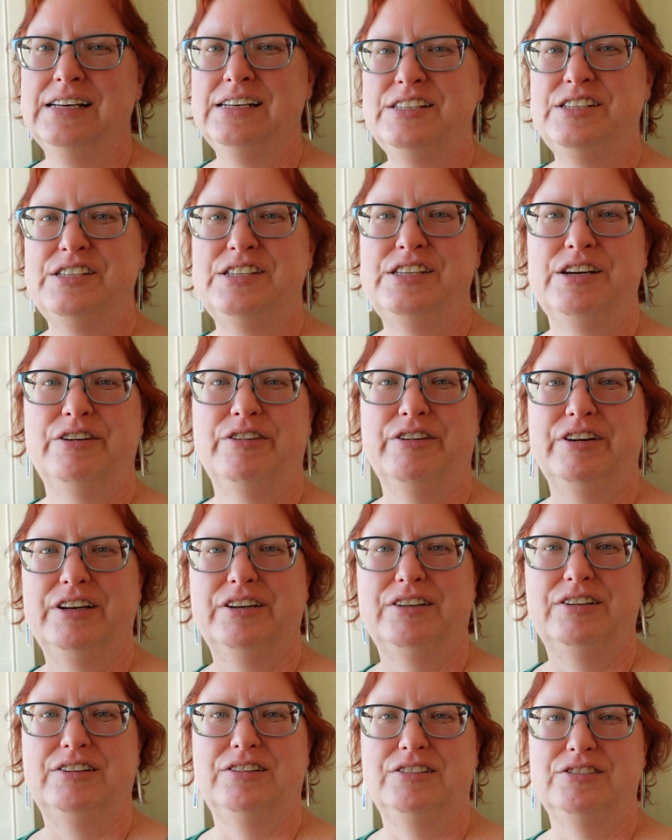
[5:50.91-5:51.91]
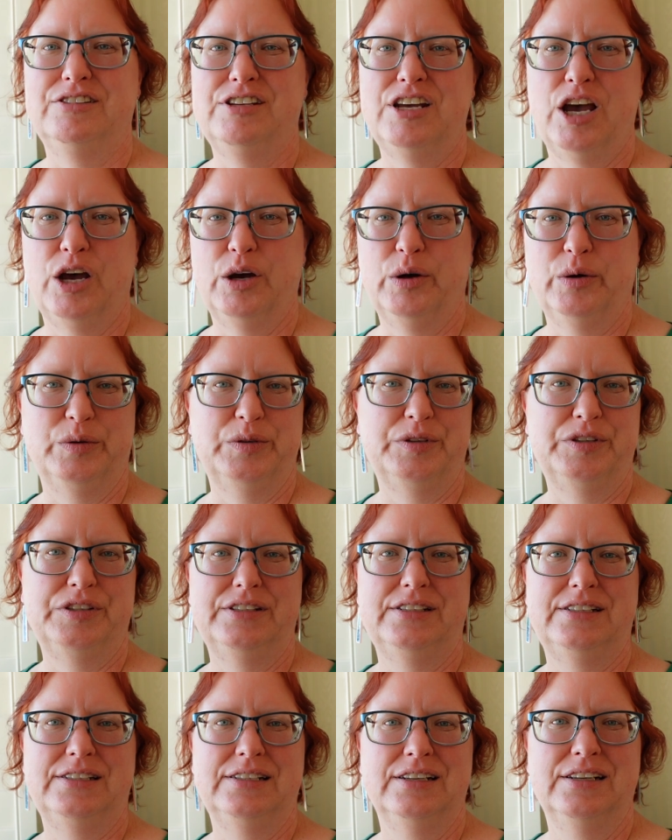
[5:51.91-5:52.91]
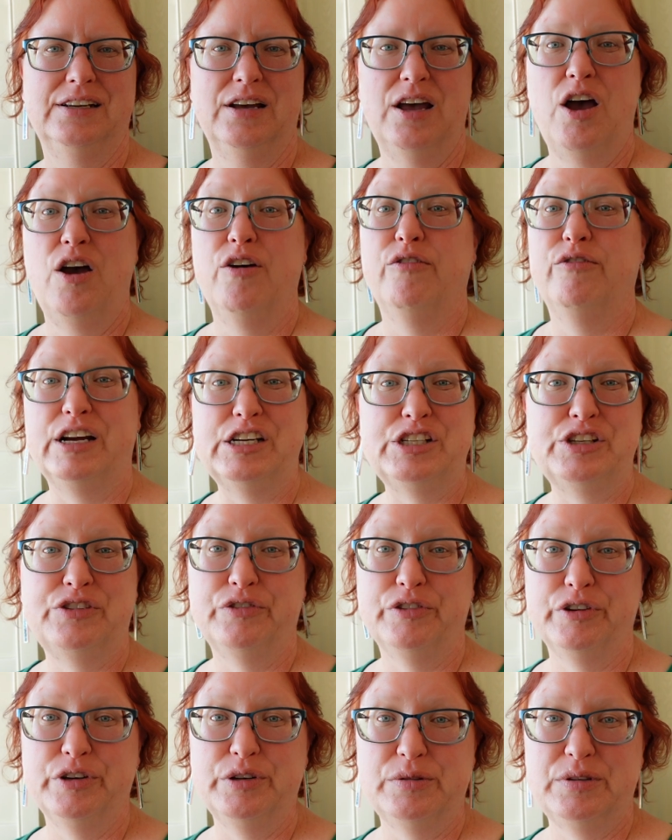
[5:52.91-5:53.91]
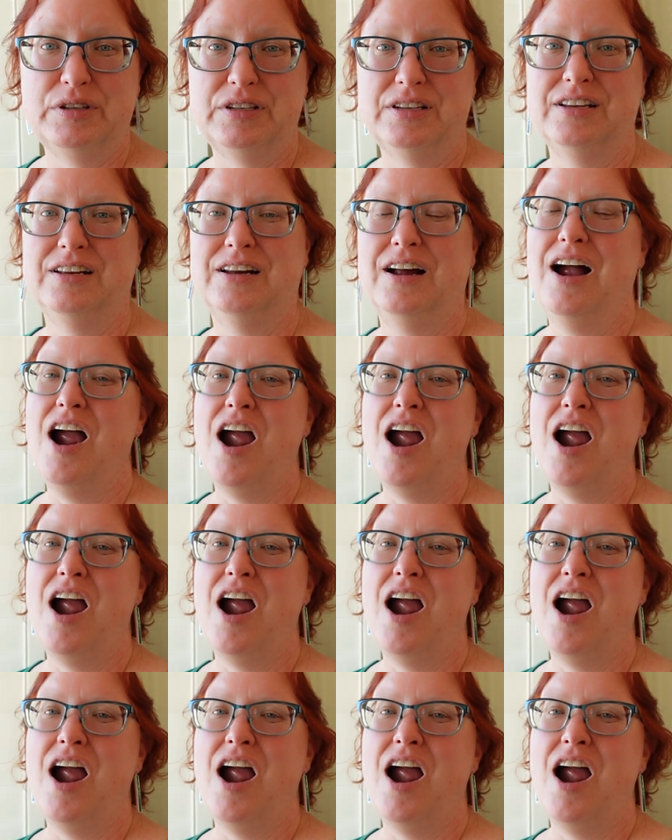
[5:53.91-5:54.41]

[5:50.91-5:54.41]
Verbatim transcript: cereal, toast, fresh fruit,